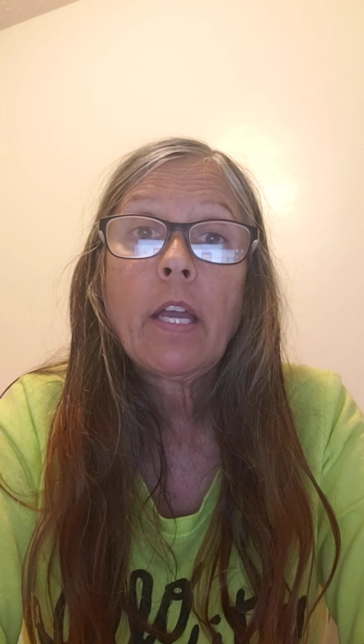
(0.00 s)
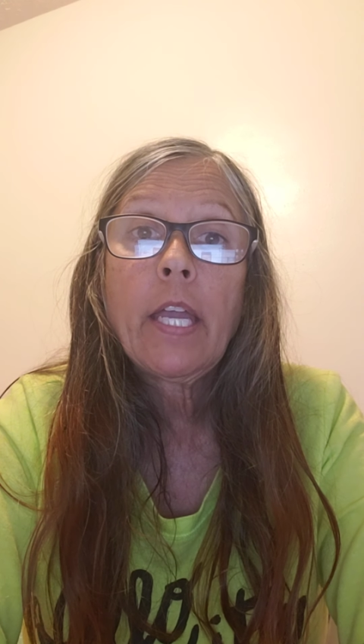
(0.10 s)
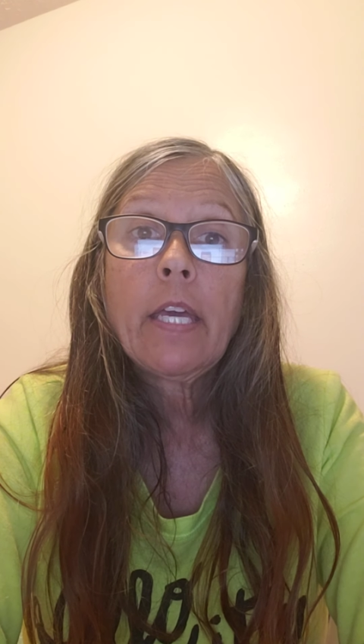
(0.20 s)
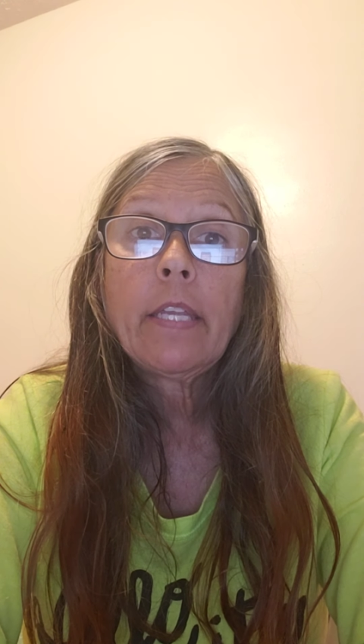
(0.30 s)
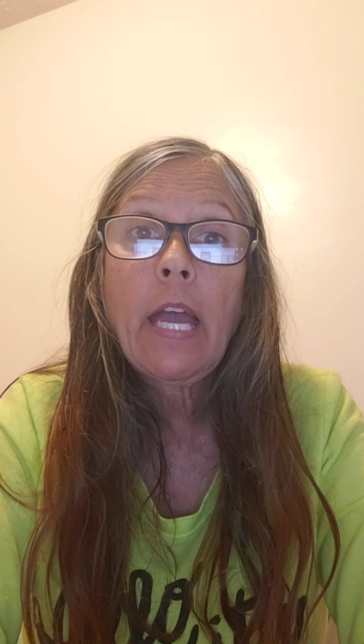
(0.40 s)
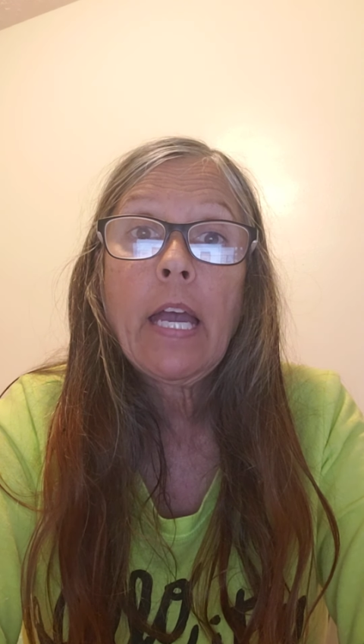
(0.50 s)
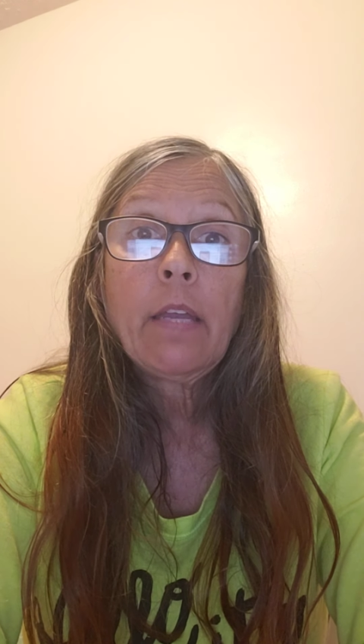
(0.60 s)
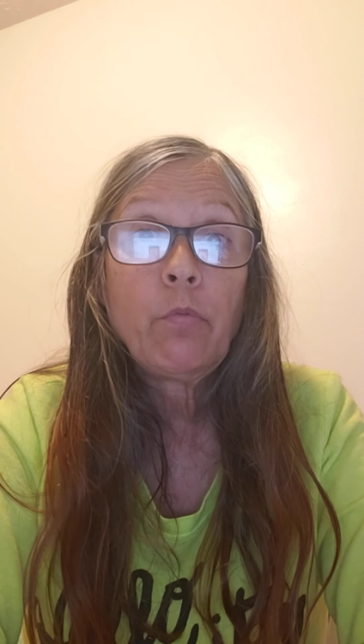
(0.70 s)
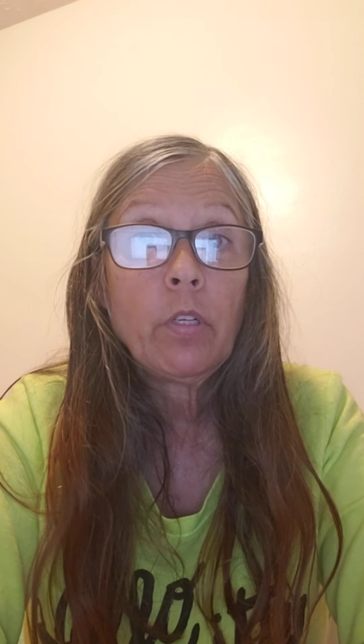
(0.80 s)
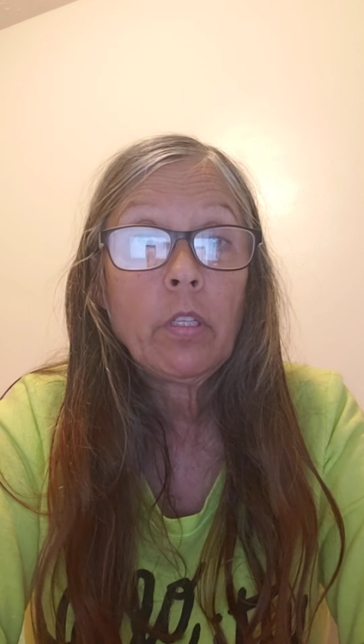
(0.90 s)
and
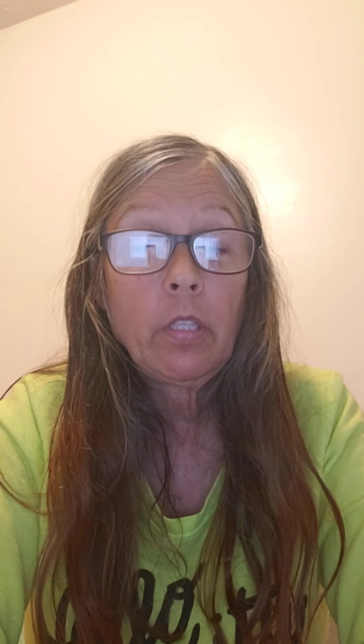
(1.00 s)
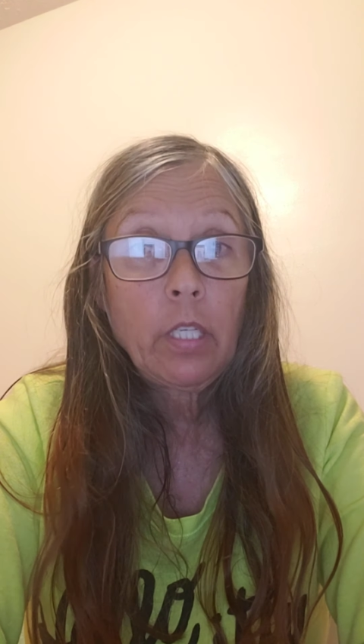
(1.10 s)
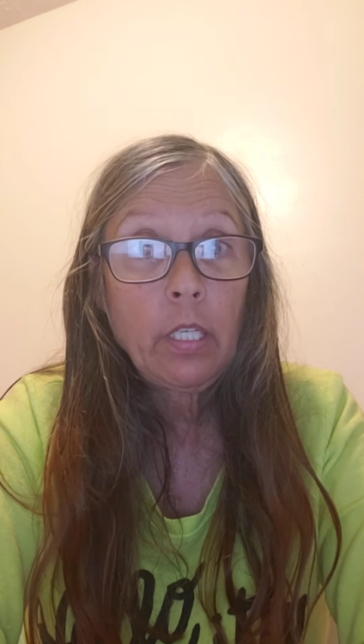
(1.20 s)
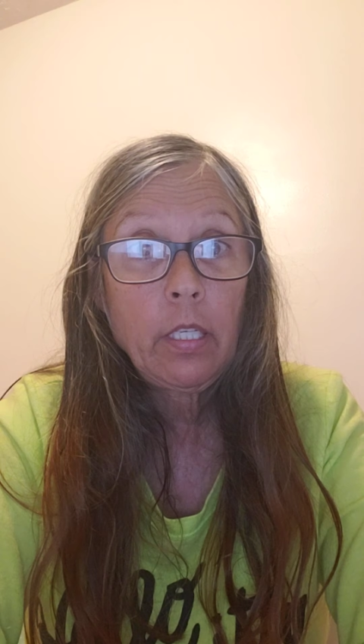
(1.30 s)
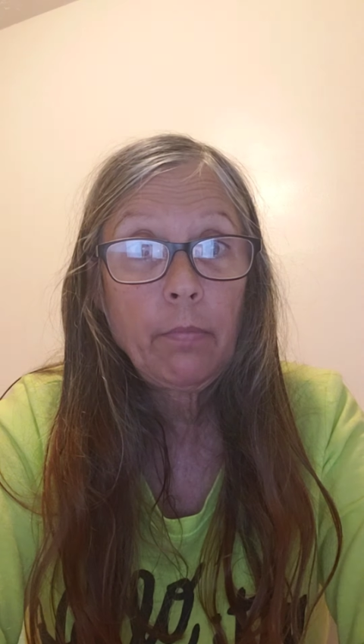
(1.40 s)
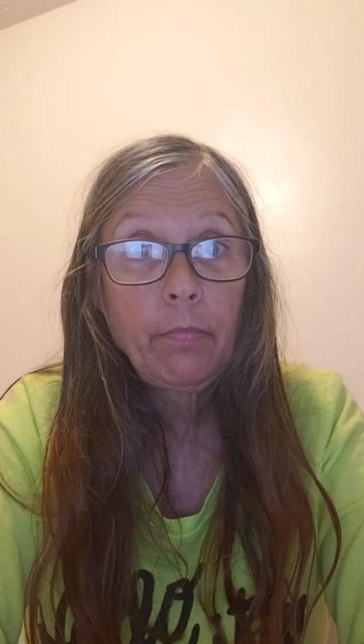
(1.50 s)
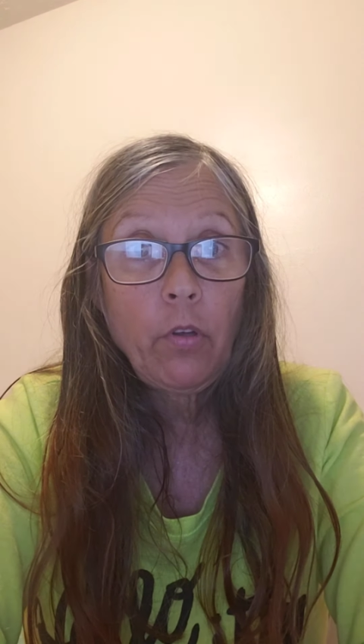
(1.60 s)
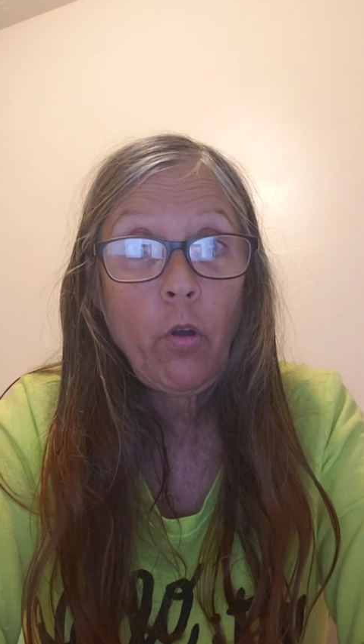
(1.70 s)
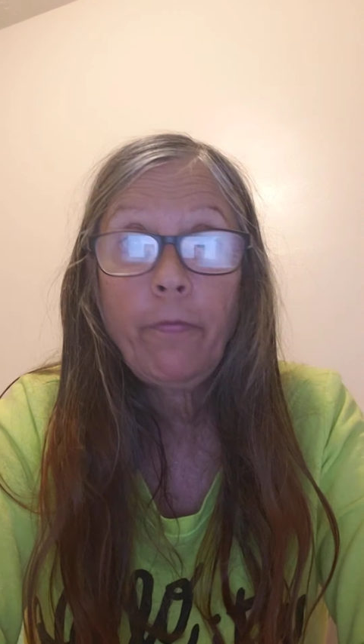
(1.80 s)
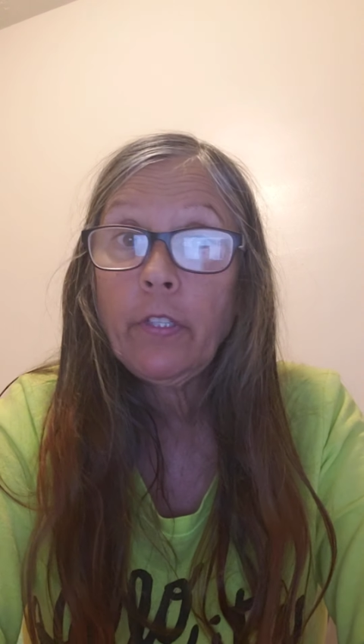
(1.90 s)
I will um,
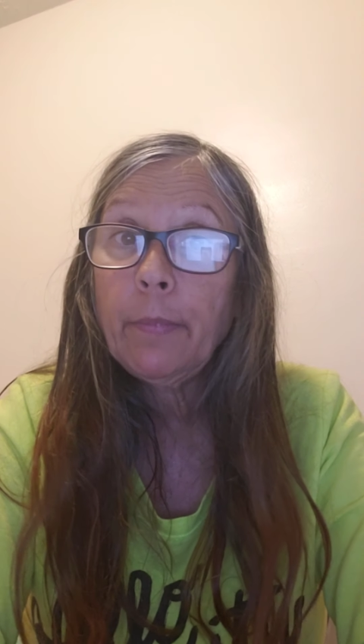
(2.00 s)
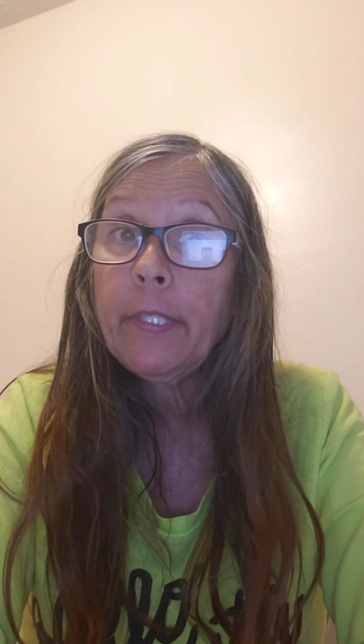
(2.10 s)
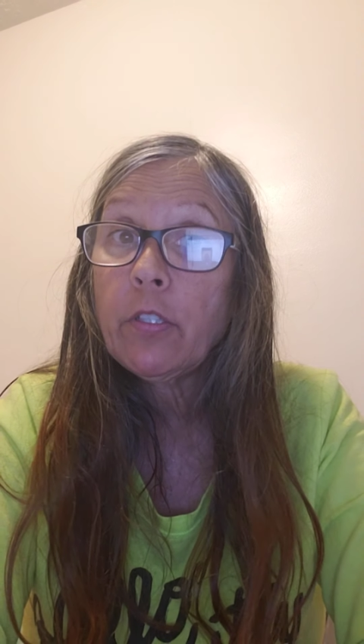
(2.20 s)
hopefully be